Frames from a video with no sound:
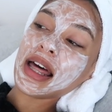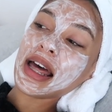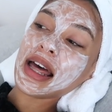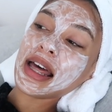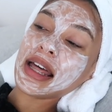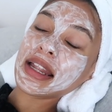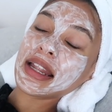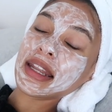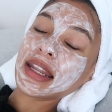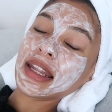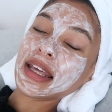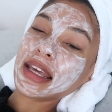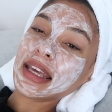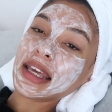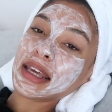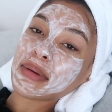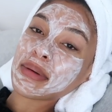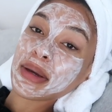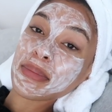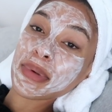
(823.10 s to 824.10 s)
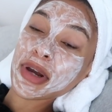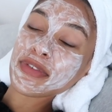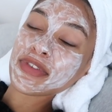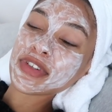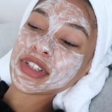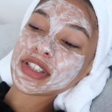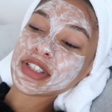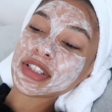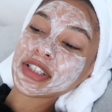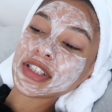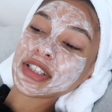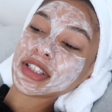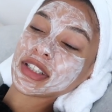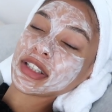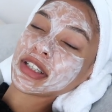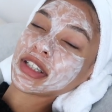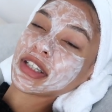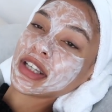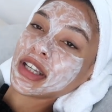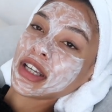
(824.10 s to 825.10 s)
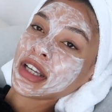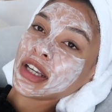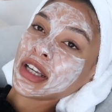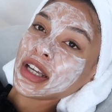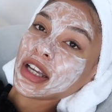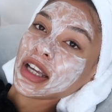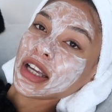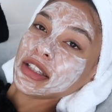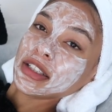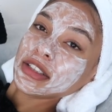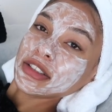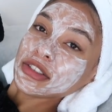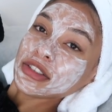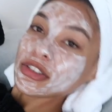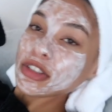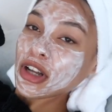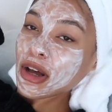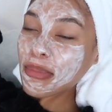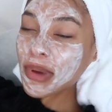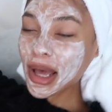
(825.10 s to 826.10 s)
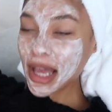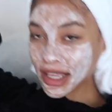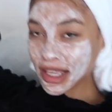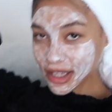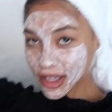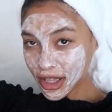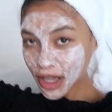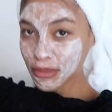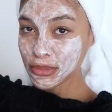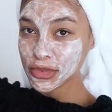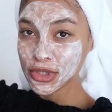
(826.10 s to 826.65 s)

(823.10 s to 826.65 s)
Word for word: and eat my breakfast. And then start packing up